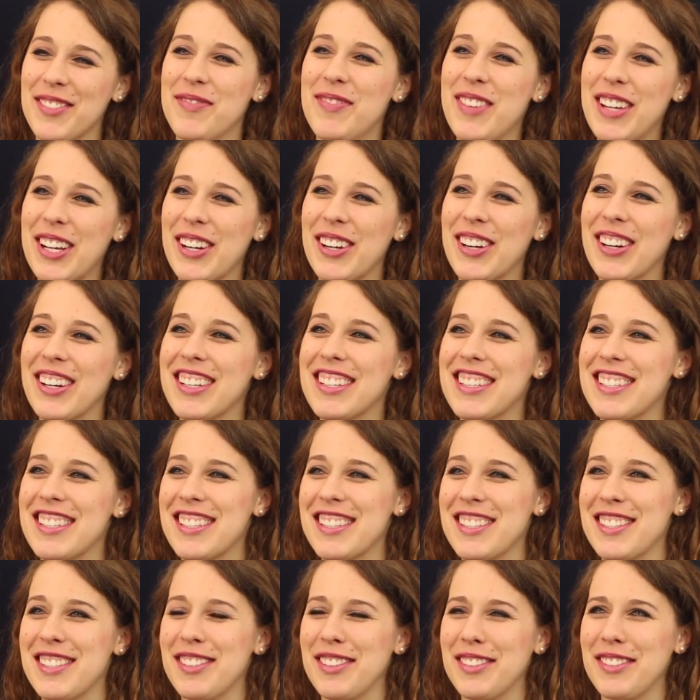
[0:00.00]

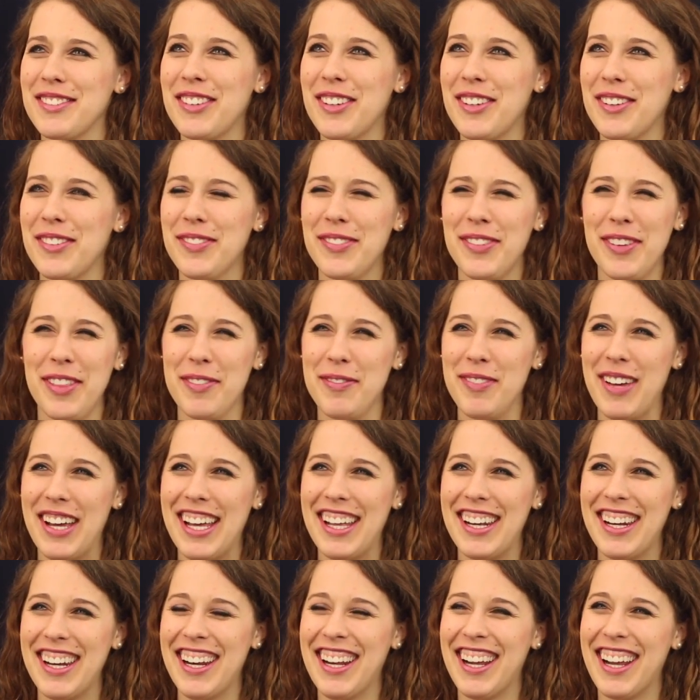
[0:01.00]
beards, or for the
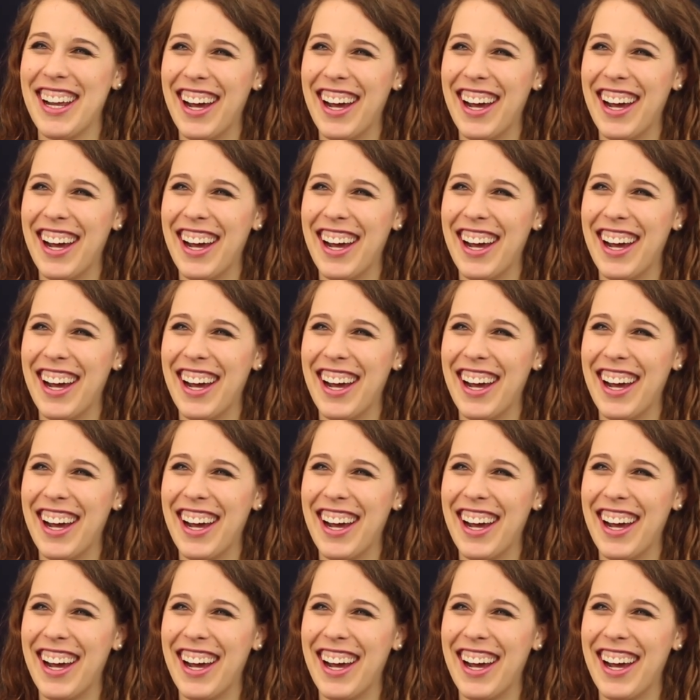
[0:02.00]
men.